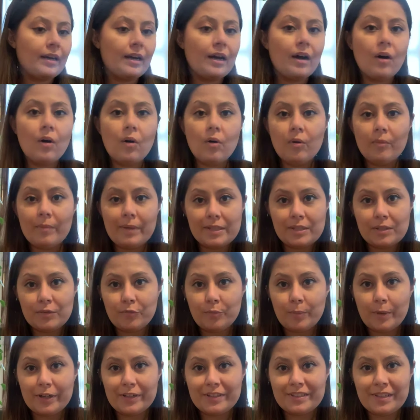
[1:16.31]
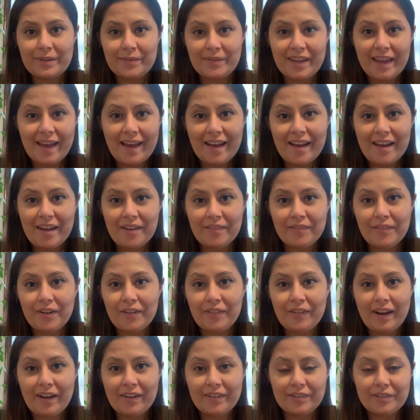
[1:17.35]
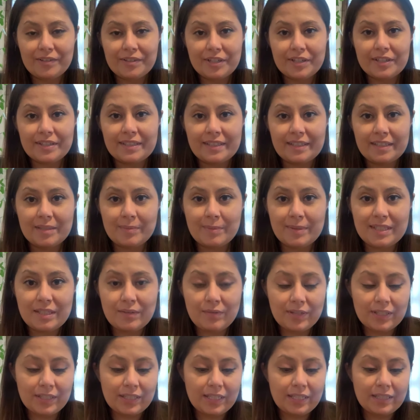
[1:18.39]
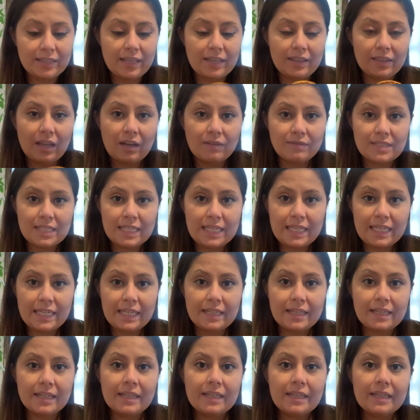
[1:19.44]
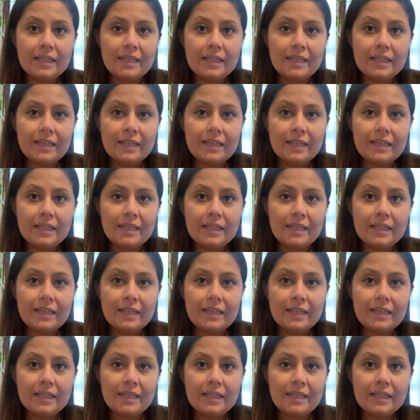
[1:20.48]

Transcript: a whole mess of birds that we have around New Jersey specifically, and they love to eat